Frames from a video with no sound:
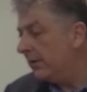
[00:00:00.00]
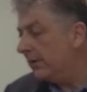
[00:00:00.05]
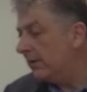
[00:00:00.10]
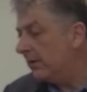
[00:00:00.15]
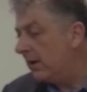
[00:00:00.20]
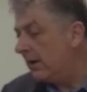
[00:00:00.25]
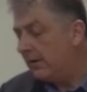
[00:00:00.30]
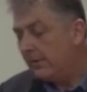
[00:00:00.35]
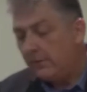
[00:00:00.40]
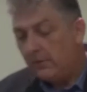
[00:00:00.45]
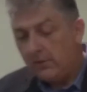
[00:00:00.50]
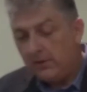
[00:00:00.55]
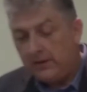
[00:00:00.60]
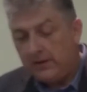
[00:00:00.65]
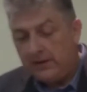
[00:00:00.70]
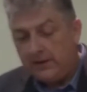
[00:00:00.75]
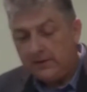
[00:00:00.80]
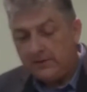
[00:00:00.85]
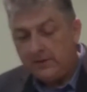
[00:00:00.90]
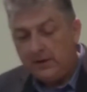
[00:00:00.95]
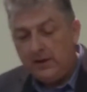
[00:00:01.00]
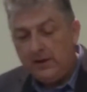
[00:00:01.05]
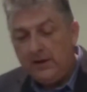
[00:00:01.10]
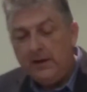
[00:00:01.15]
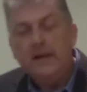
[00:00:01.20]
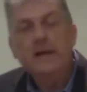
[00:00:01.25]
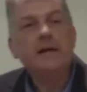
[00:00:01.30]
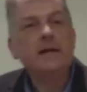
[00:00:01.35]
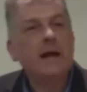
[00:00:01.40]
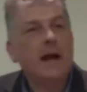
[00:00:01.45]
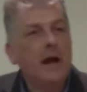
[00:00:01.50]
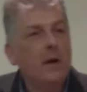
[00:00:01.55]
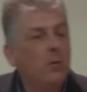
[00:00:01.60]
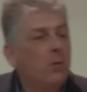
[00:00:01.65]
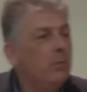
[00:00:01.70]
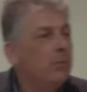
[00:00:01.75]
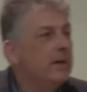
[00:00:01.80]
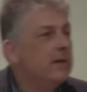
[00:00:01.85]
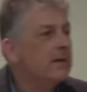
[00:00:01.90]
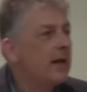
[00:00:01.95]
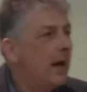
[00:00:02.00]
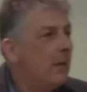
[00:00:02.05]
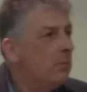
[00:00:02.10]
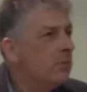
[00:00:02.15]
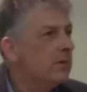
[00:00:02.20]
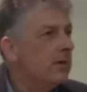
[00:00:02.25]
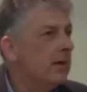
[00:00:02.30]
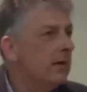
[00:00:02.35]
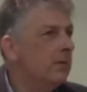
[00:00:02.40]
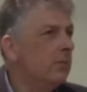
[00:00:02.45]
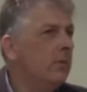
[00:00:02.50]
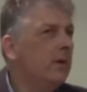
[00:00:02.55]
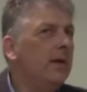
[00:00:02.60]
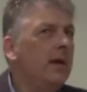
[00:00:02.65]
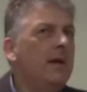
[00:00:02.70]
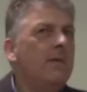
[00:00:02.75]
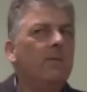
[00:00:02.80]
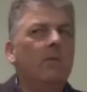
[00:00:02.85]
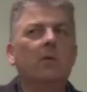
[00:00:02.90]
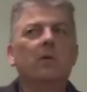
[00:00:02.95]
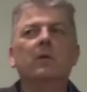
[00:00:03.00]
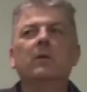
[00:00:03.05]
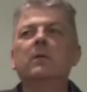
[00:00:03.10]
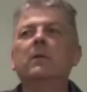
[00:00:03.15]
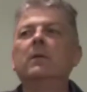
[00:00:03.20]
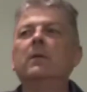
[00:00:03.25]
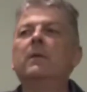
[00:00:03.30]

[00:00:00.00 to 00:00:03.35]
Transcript: with the kind of God he is, he cannot be tempted with evil.